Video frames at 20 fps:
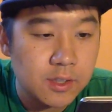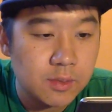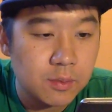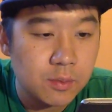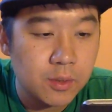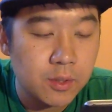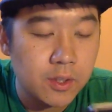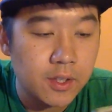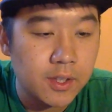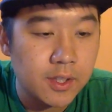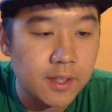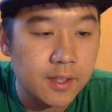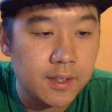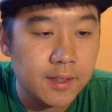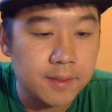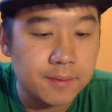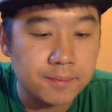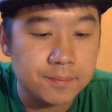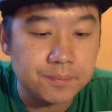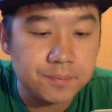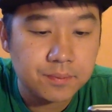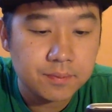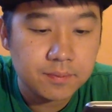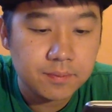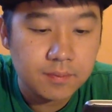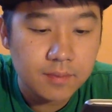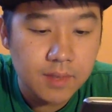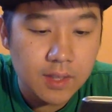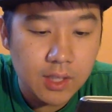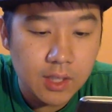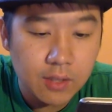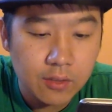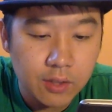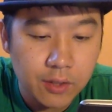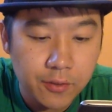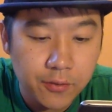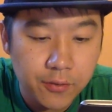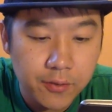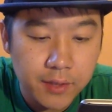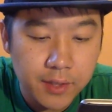is worth um,
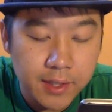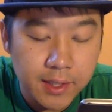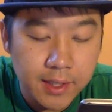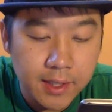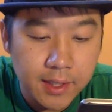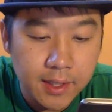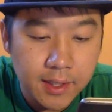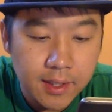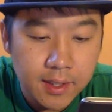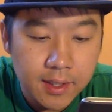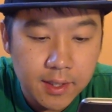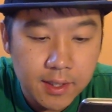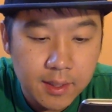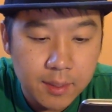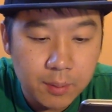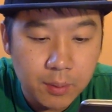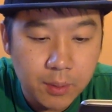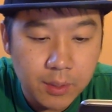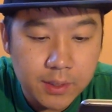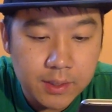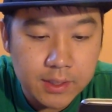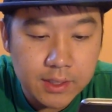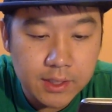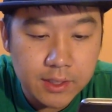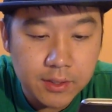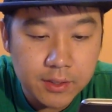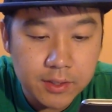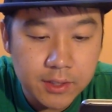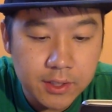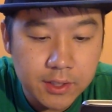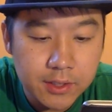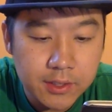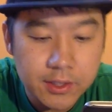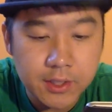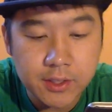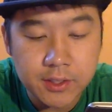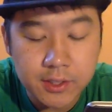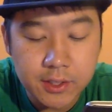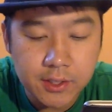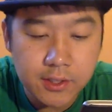roughly zero point zero zero
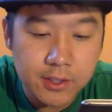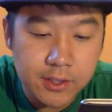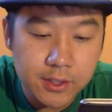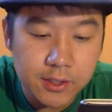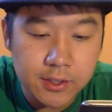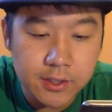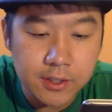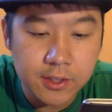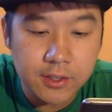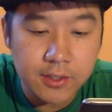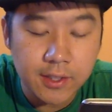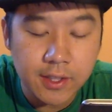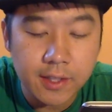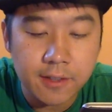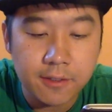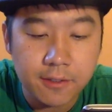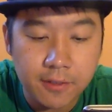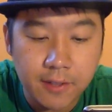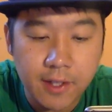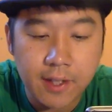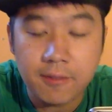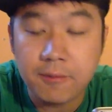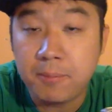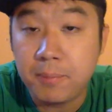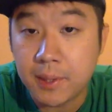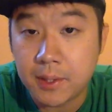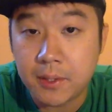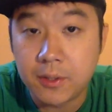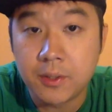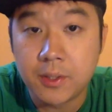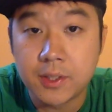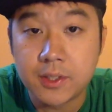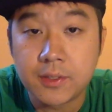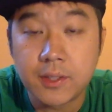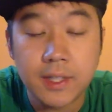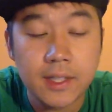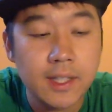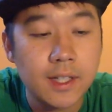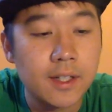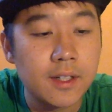zero zero zero zero nine five Bitcoins
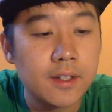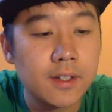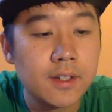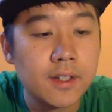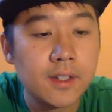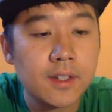right now.